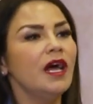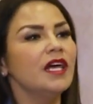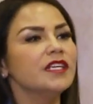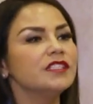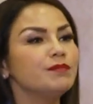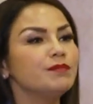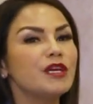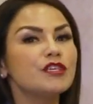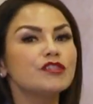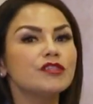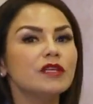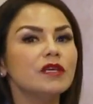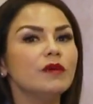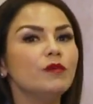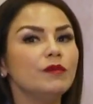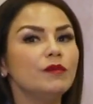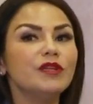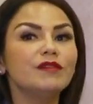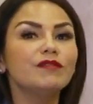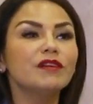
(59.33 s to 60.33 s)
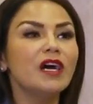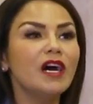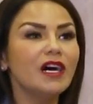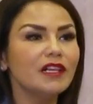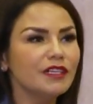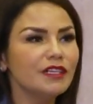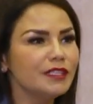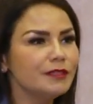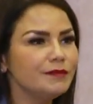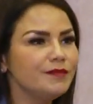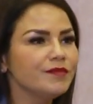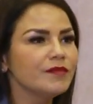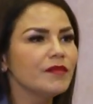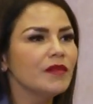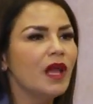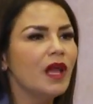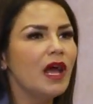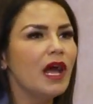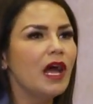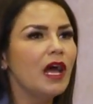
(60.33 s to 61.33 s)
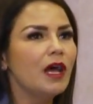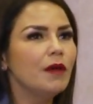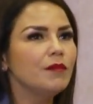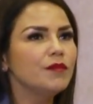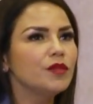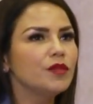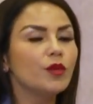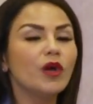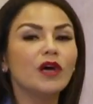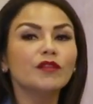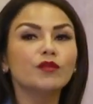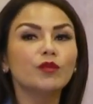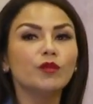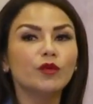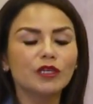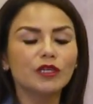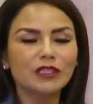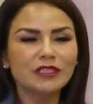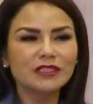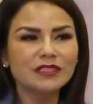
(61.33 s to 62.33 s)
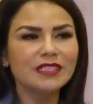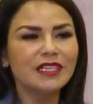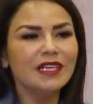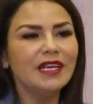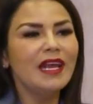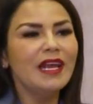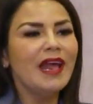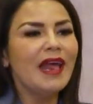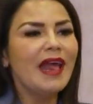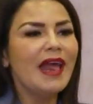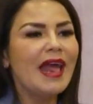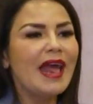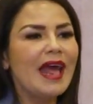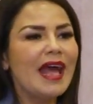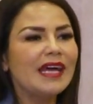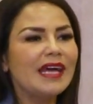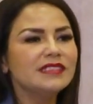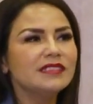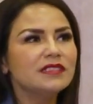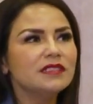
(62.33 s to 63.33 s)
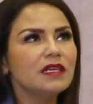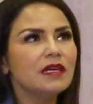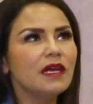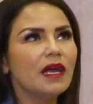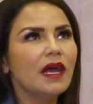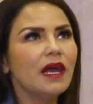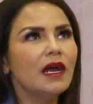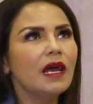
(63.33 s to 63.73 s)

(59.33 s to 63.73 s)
especially women of color um, throughout the world. And